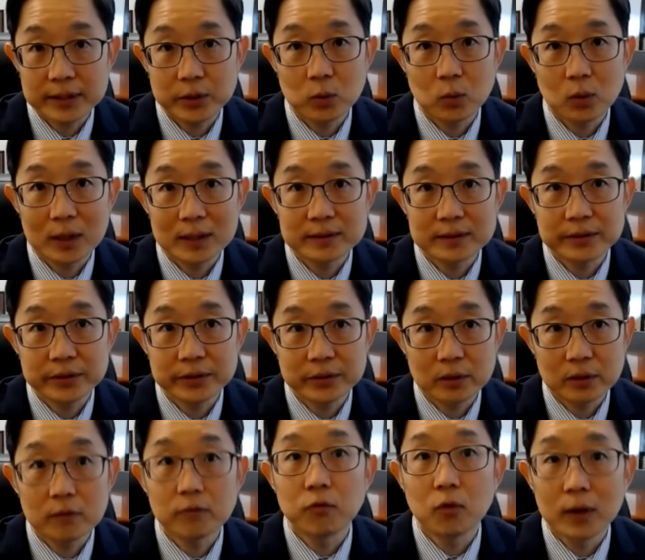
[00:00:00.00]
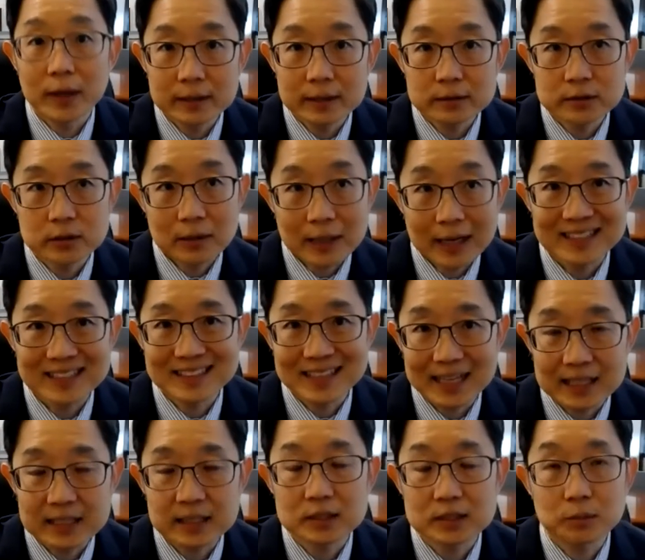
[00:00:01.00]
you want to avoid. So
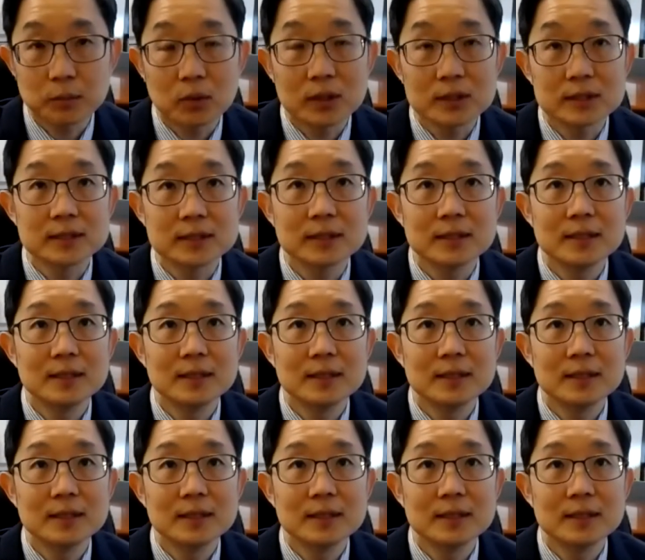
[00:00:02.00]
contact sports.